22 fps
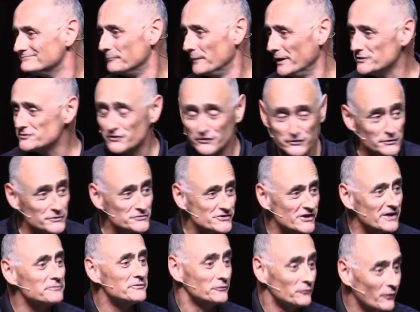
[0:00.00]
Means you're doing
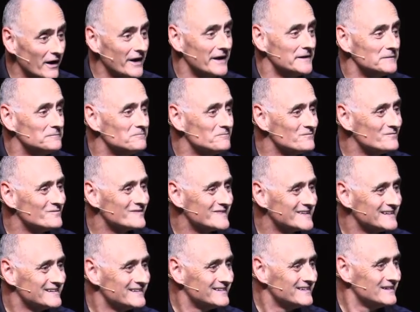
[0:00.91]
something right.
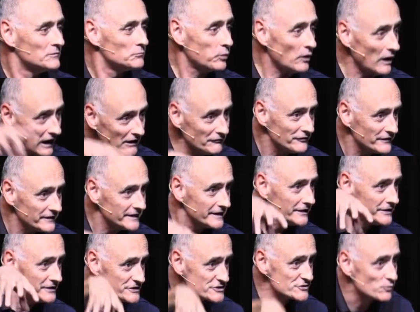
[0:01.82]
Profit
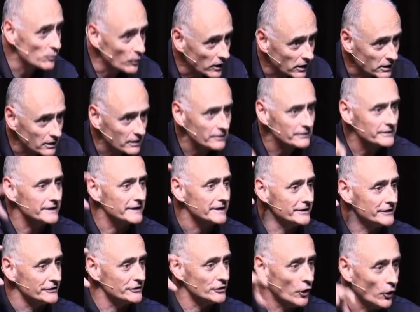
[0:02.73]
in His Word
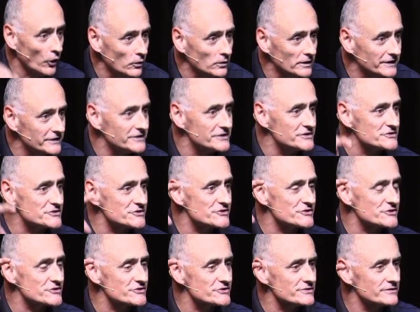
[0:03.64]
and in
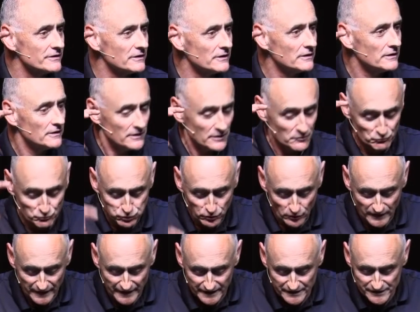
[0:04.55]
holiness
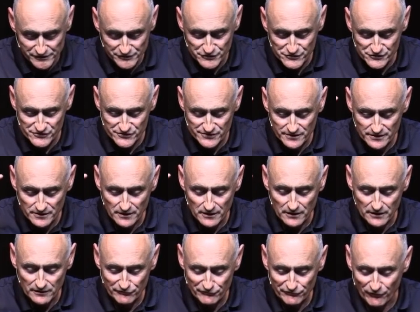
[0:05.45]
brings
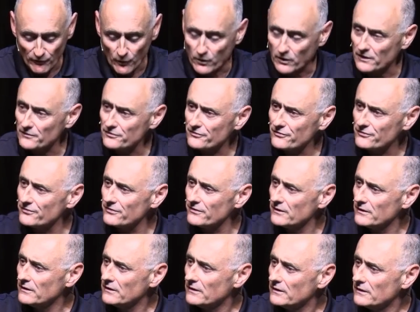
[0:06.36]
forth
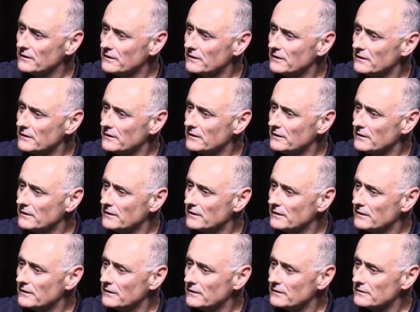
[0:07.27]

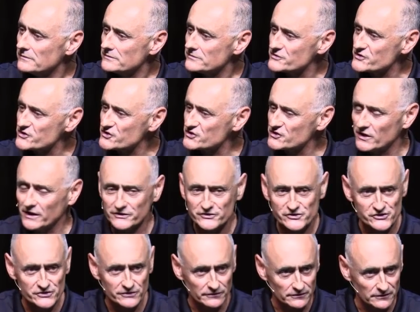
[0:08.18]

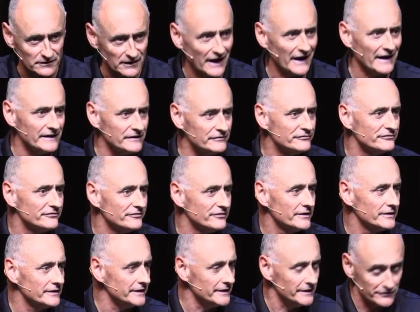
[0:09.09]
such life
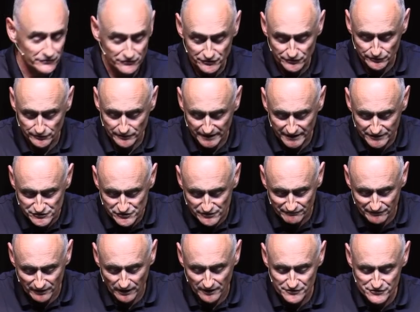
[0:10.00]
into each
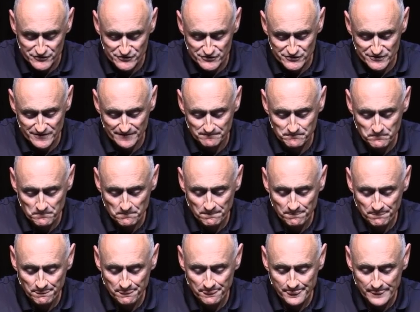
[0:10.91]
of us.
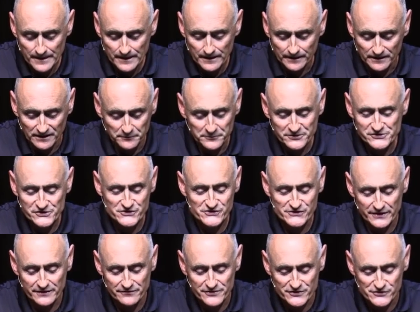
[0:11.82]
And let me just
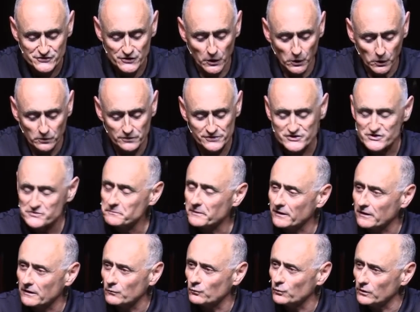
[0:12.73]
say this, the Holy
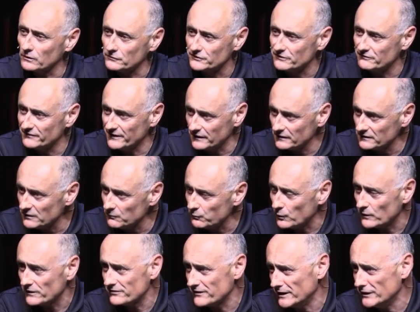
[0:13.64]
Spirit will develop
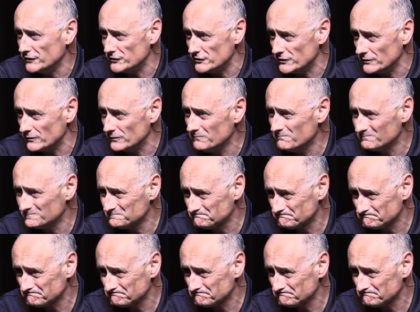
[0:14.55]
within you.